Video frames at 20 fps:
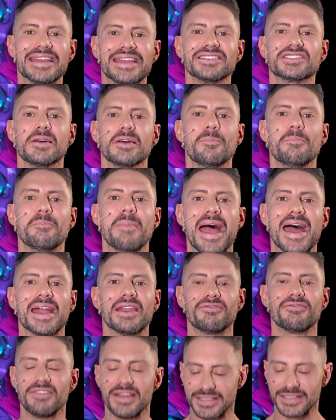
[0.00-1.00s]
to
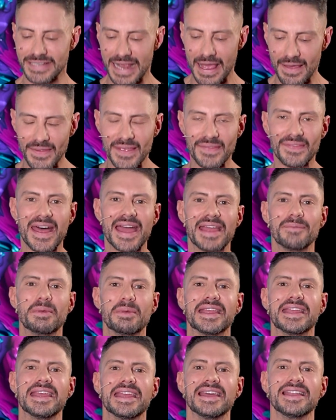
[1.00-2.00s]
manifest, and then they
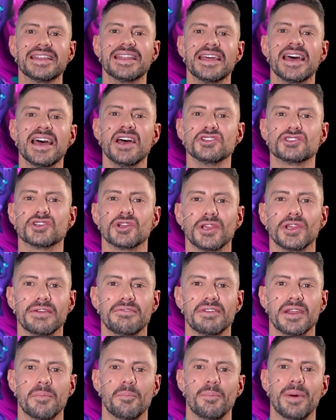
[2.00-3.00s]
begin to live
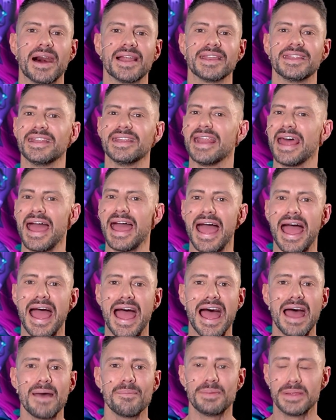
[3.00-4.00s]
an abundant,
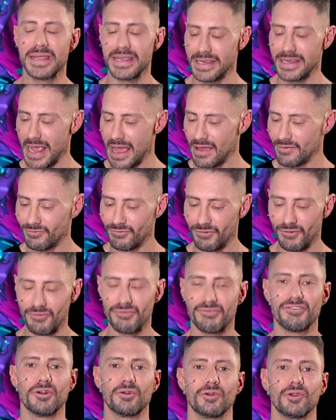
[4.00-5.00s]
happy, and
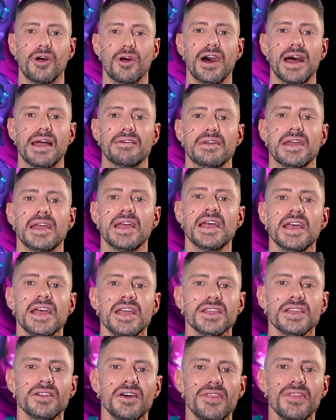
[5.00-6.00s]
fulfilled life.
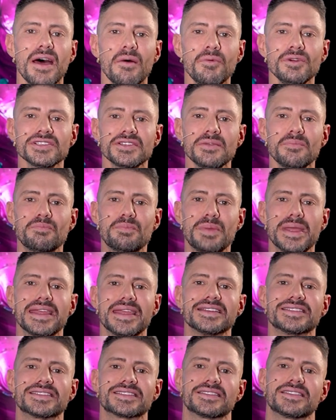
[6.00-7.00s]
You know, that was the
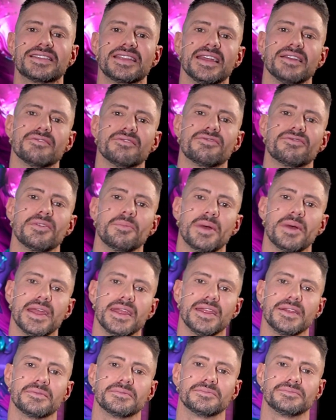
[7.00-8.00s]
biggest thing for
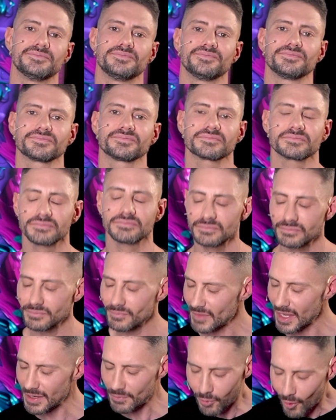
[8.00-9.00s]
me.
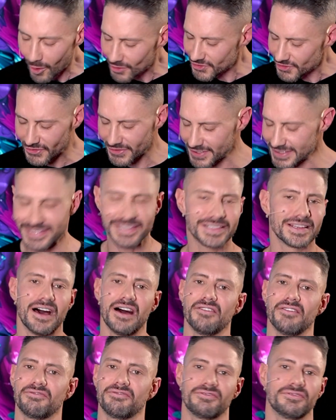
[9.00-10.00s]
It wasn't the
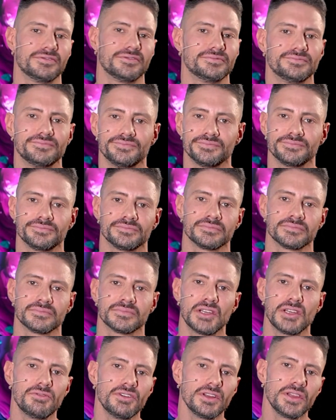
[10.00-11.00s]
stuff.
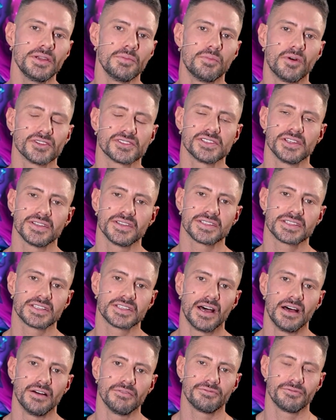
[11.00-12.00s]
It really wasn't the
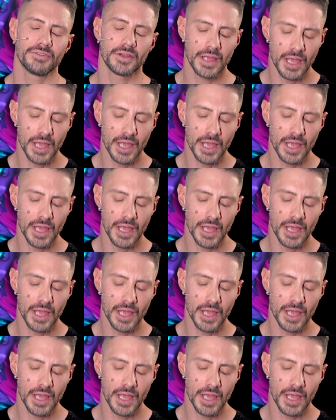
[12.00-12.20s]
stuff.